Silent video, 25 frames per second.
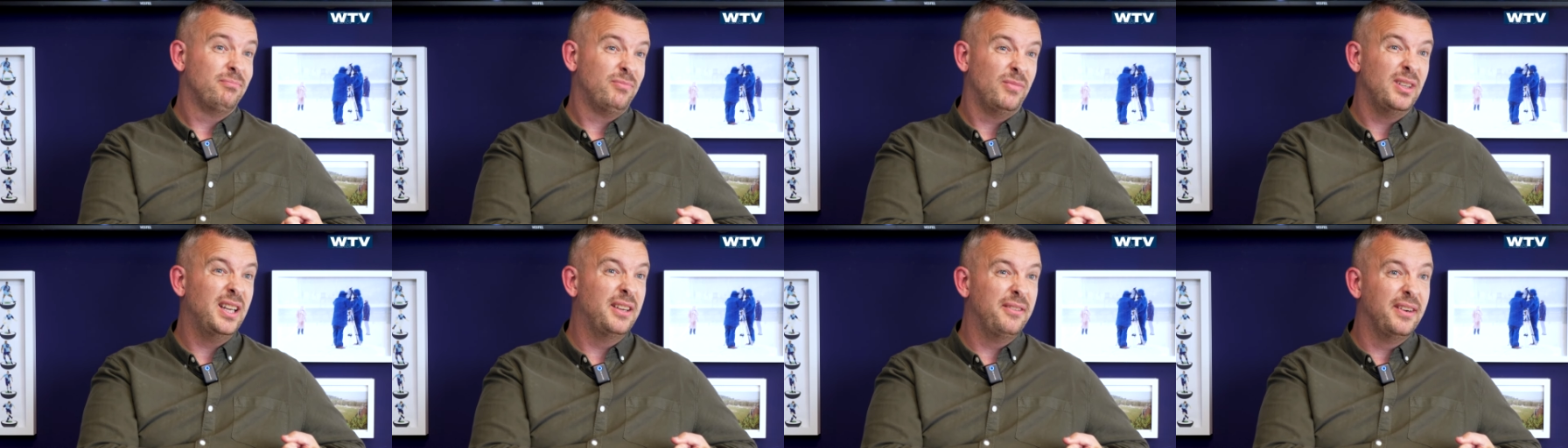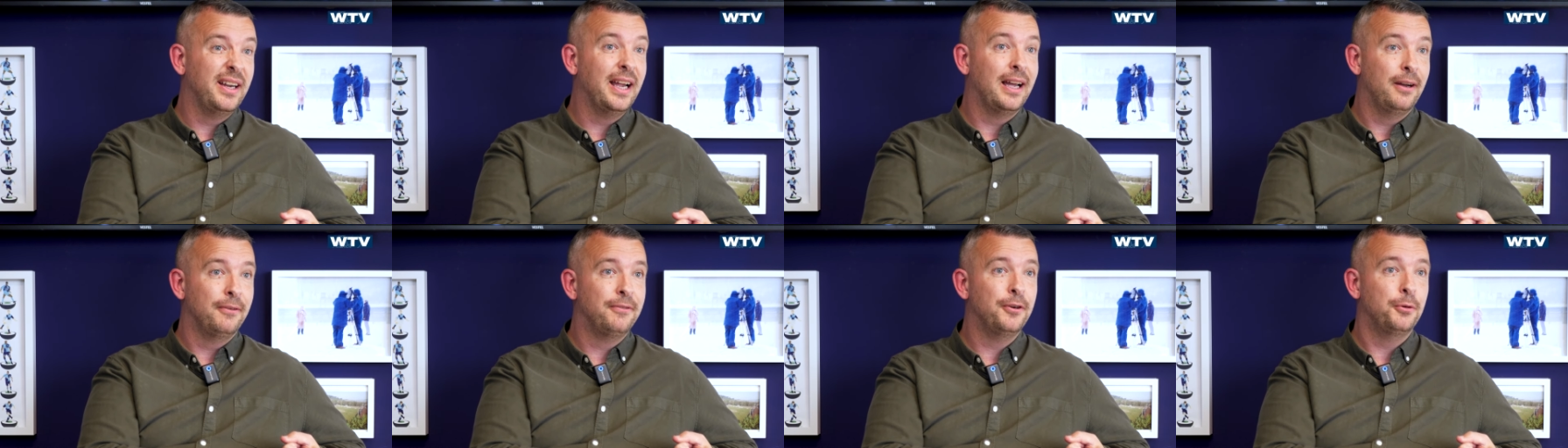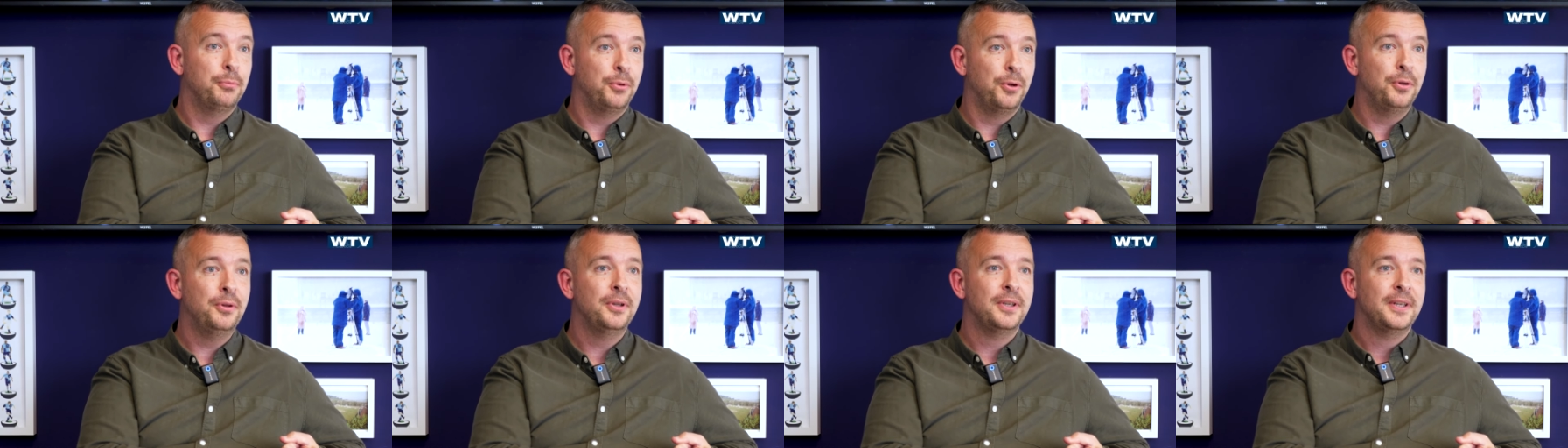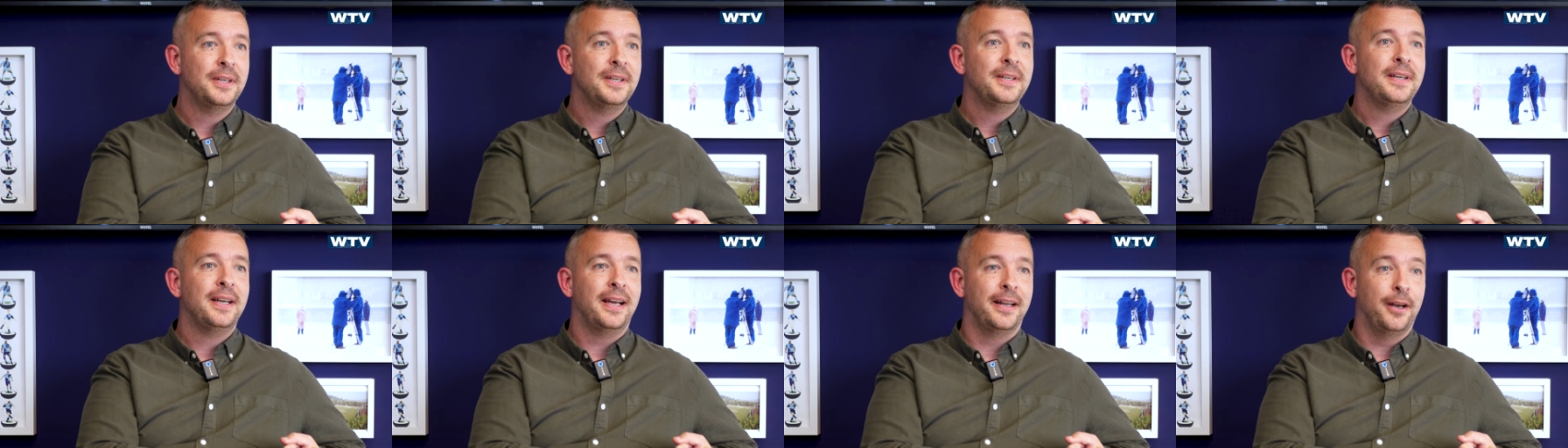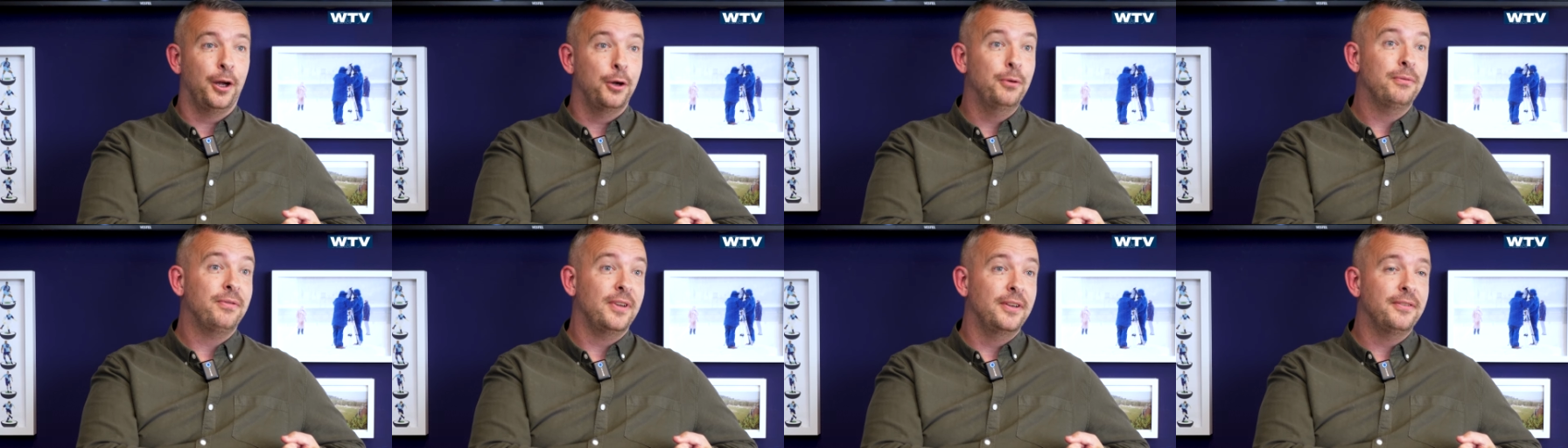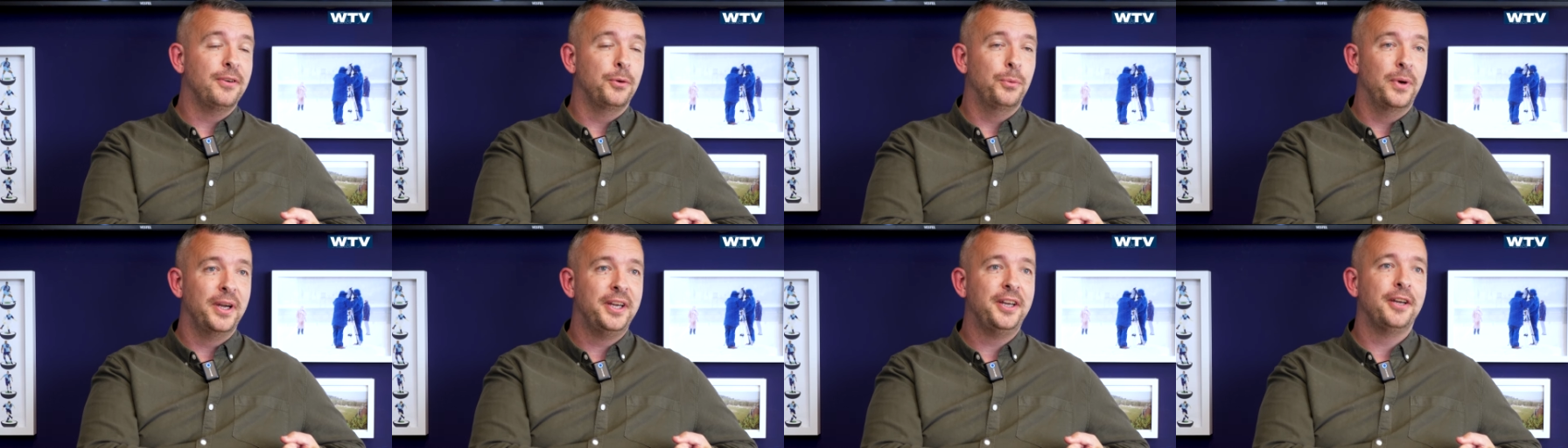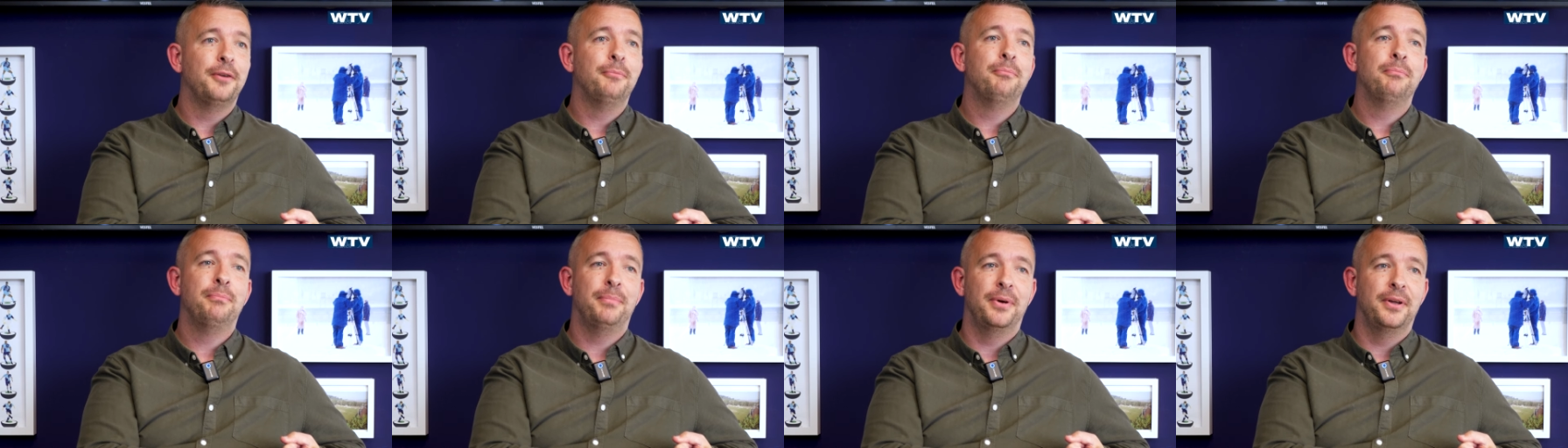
living out of football and hopefully for Wycombe,